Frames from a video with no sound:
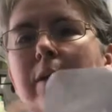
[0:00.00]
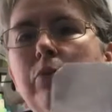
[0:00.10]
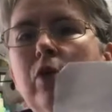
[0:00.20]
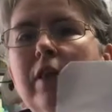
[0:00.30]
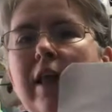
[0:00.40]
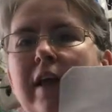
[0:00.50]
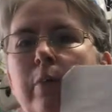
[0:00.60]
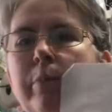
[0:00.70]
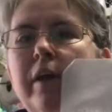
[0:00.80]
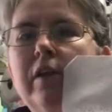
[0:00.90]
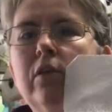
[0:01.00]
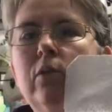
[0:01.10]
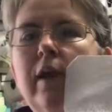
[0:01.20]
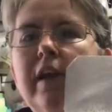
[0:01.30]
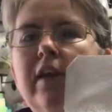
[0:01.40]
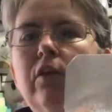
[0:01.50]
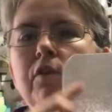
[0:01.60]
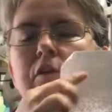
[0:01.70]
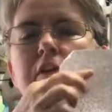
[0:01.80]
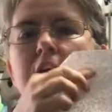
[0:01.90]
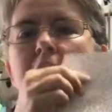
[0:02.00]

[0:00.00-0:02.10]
on putting like a button right here for his